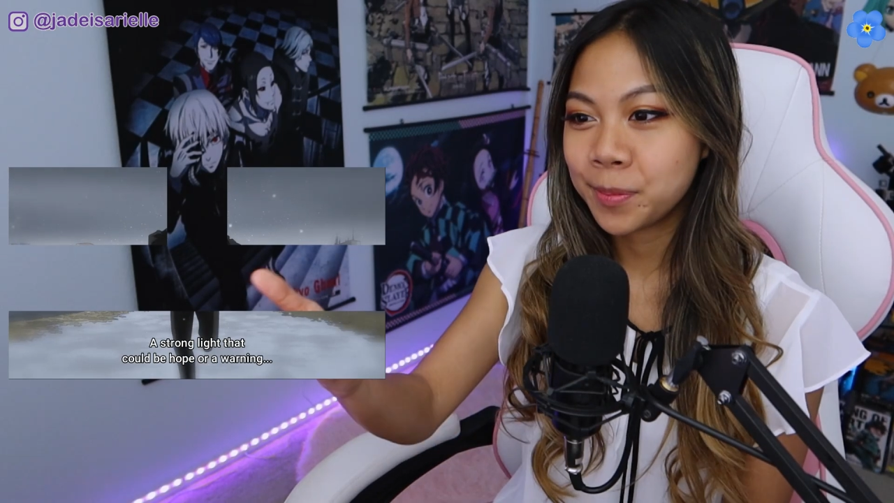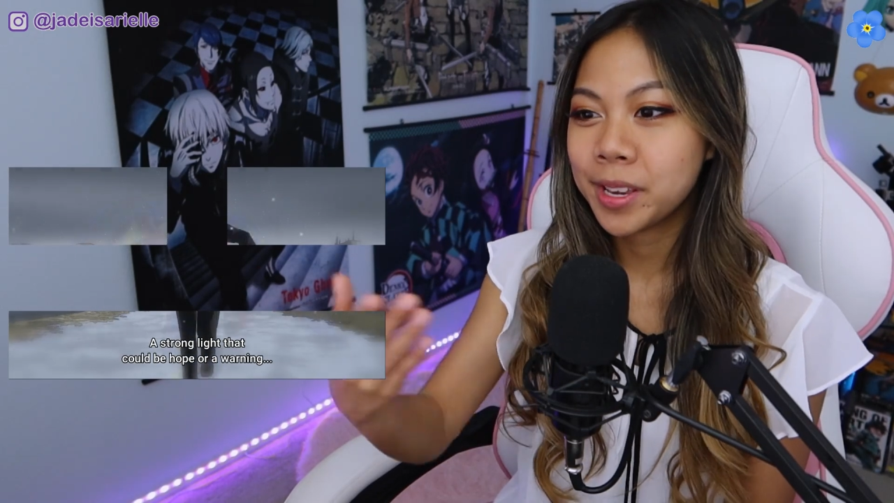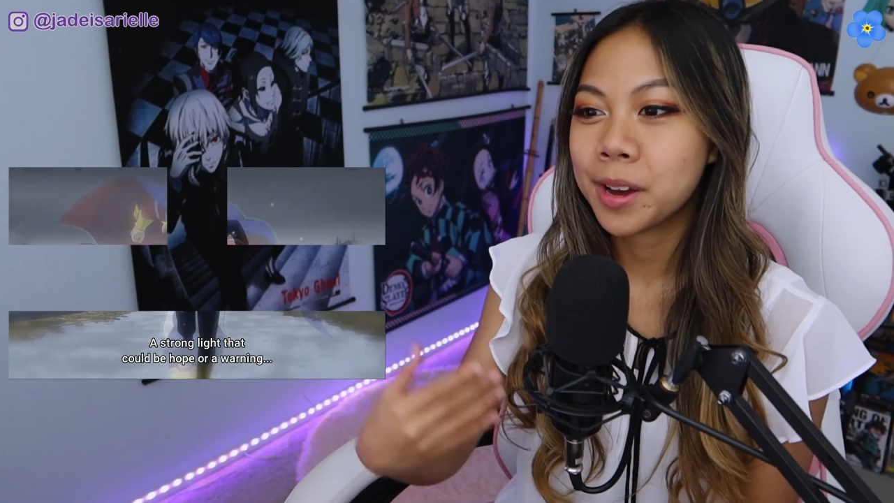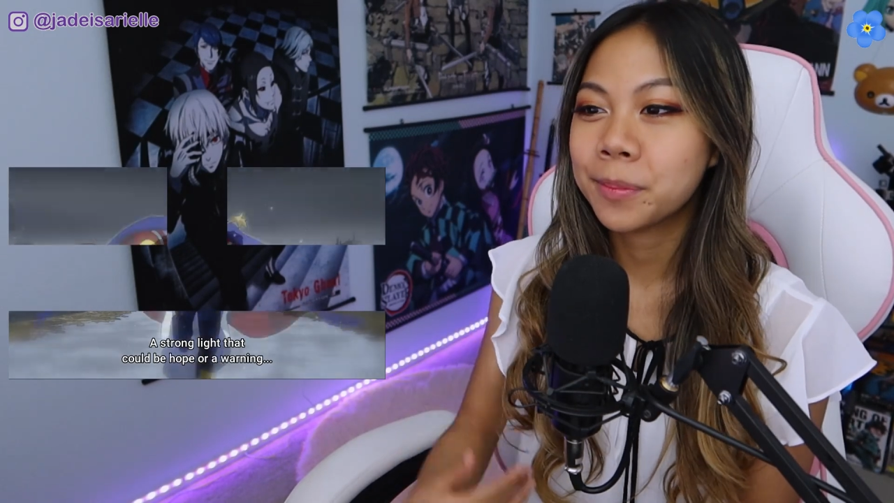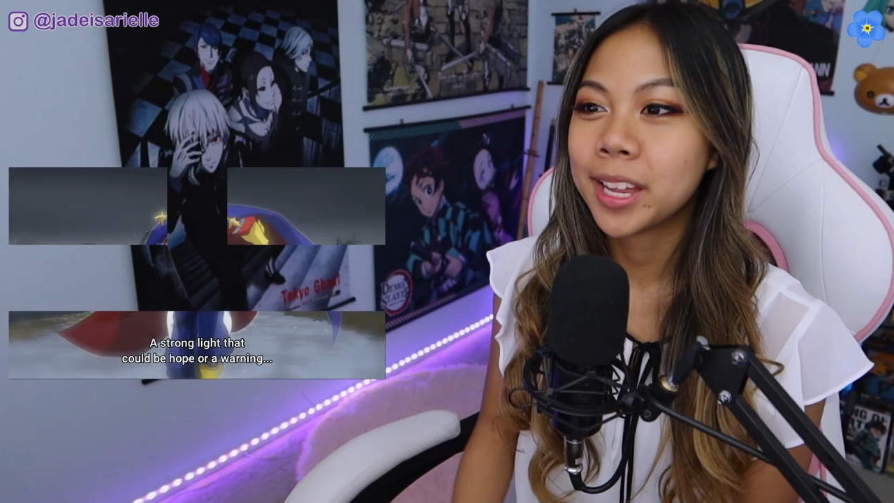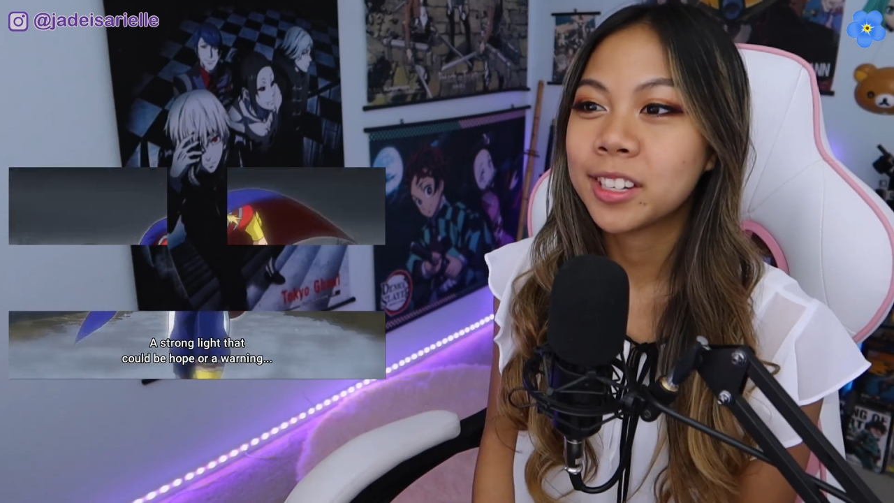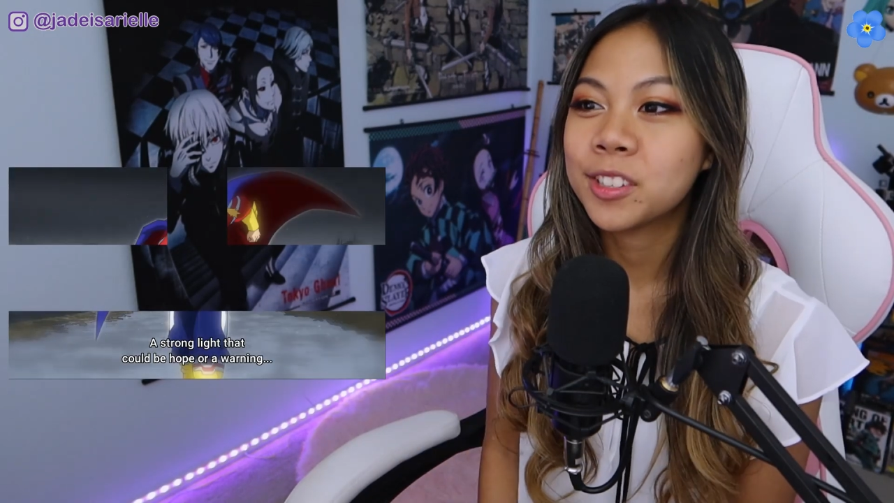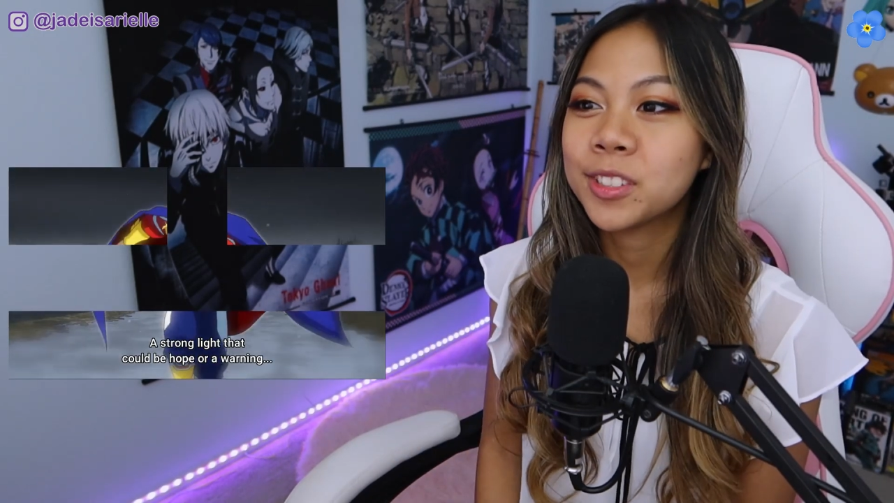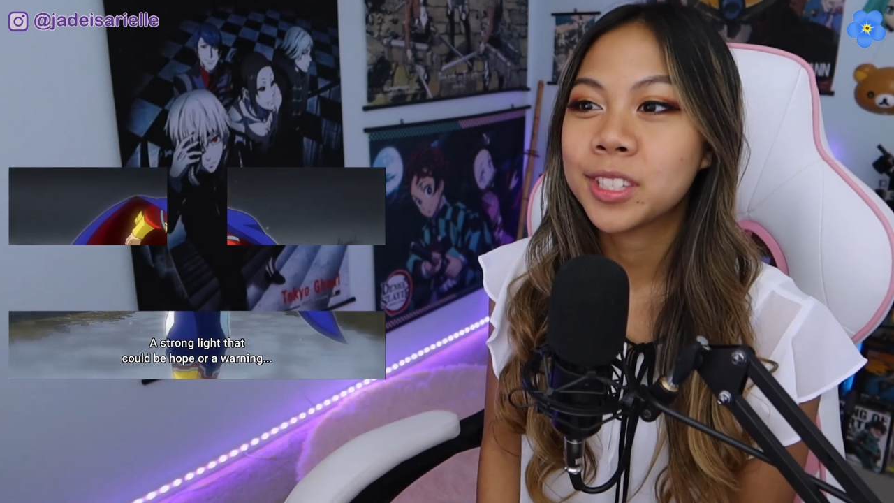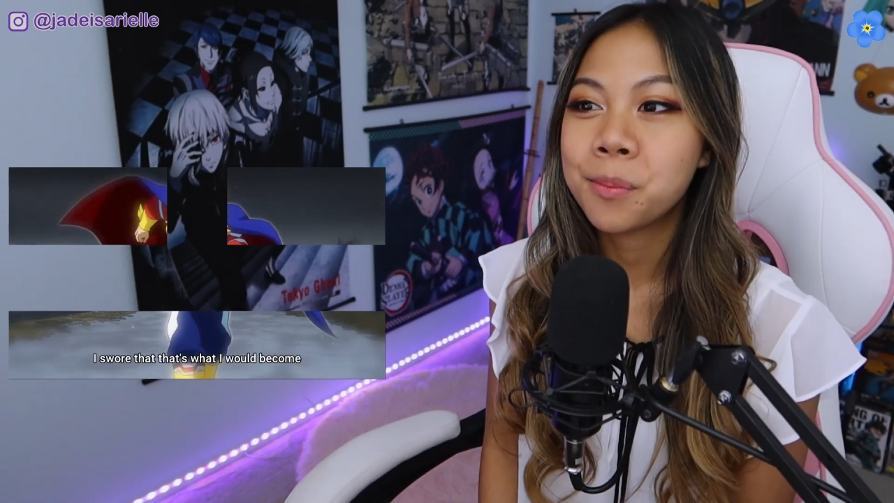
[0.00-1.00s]
become that
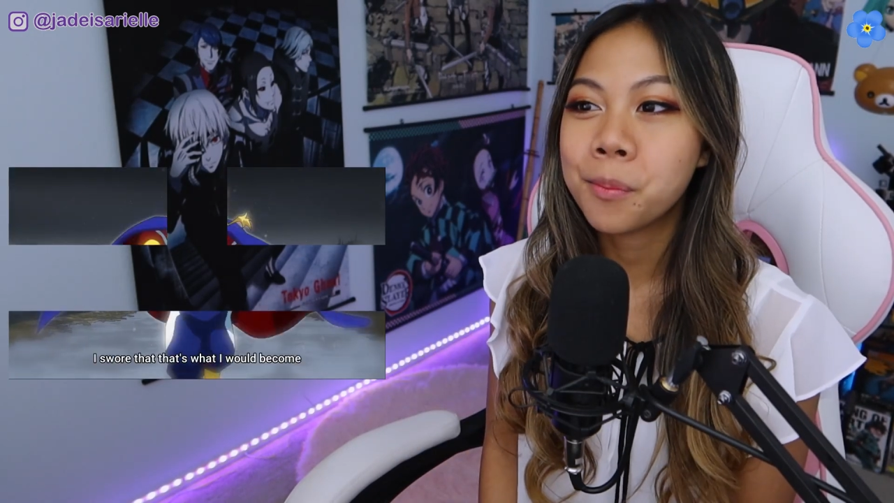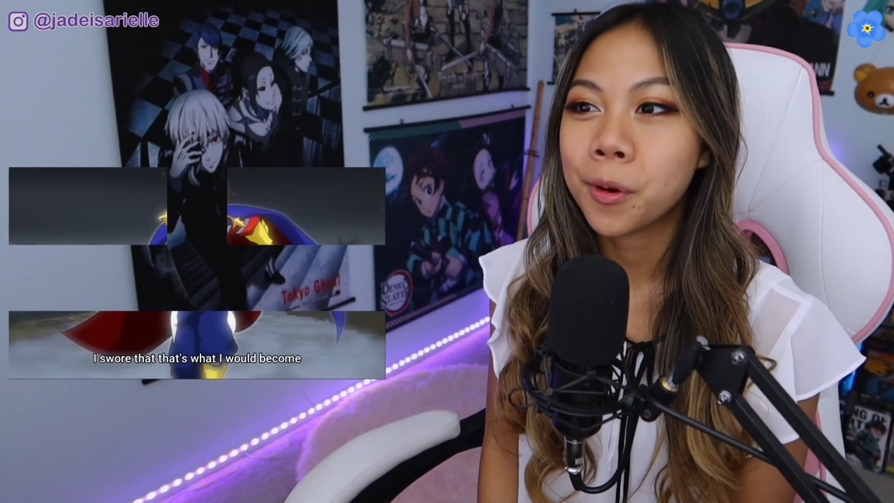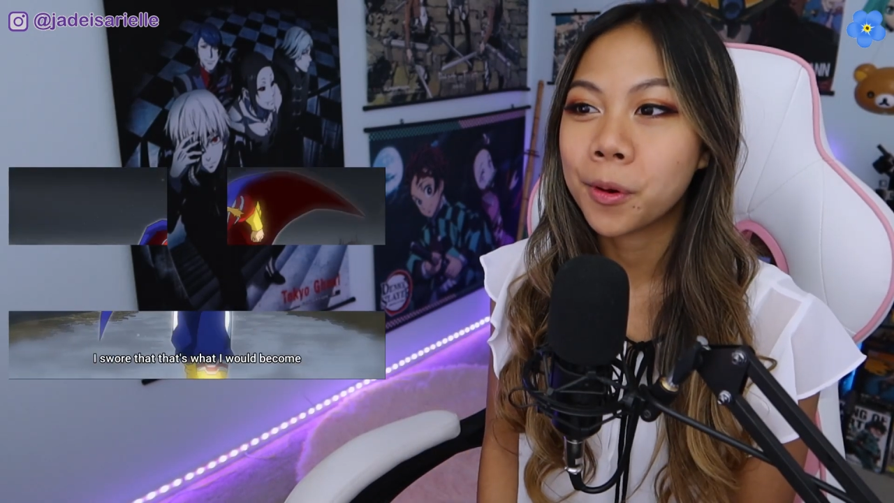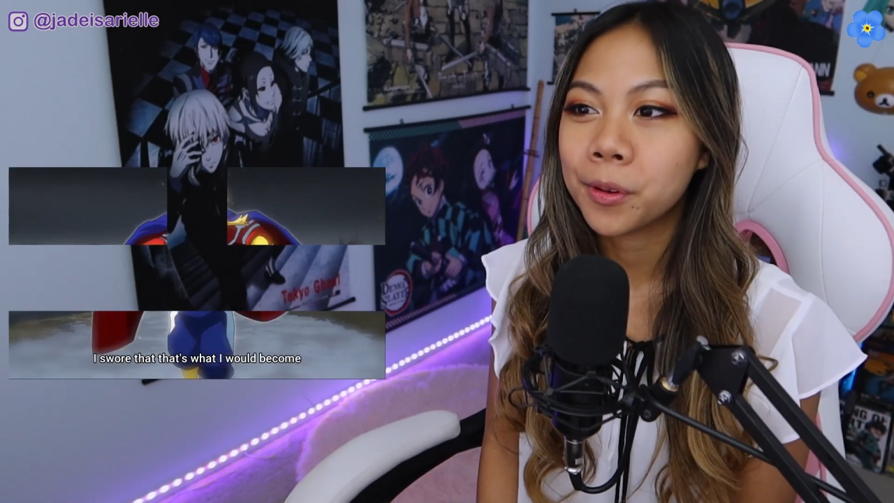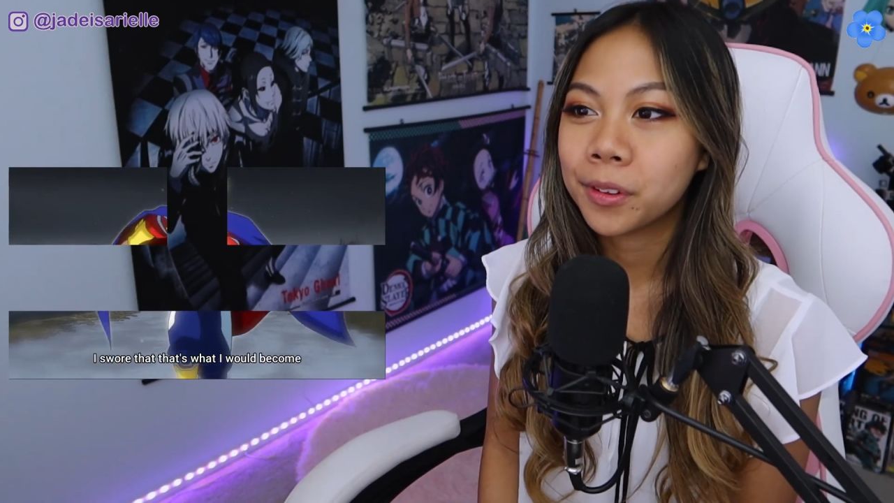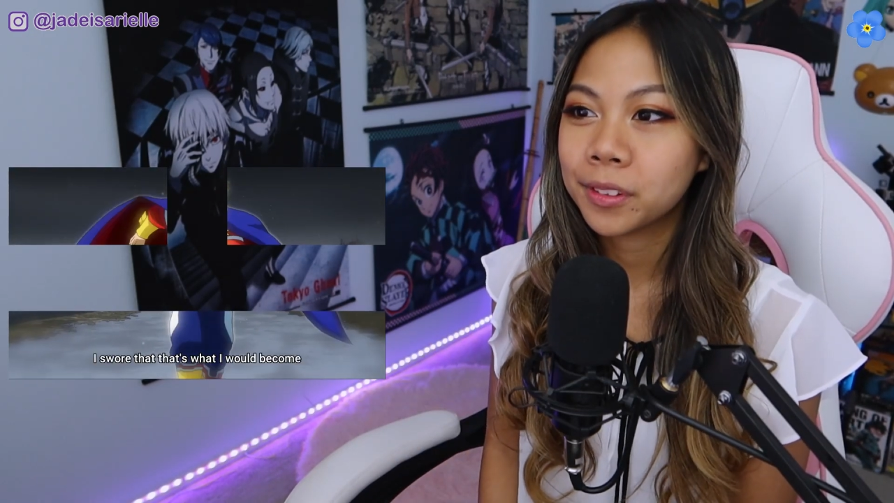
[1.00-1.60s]
new symbol.